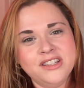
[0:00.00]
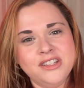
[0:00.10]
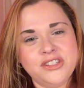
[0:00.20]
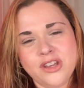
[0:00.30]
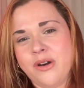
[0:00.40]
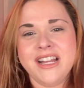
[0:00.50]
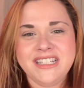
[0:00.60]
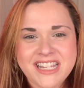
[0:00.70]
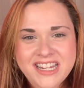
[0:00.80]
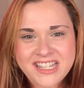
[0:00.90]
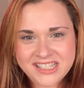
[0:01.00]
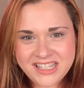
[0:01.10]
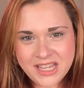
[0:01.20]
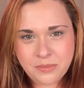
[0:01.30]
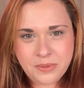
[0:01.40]
So I did
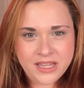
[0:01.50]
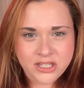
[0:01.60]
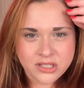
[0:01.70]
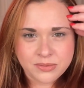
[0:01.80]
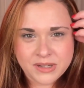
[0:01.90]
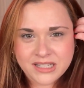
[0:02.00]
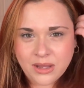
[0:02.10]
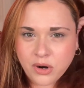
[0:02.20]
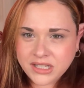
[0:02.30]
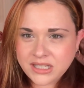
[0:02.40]
sneak a peek just because I wanted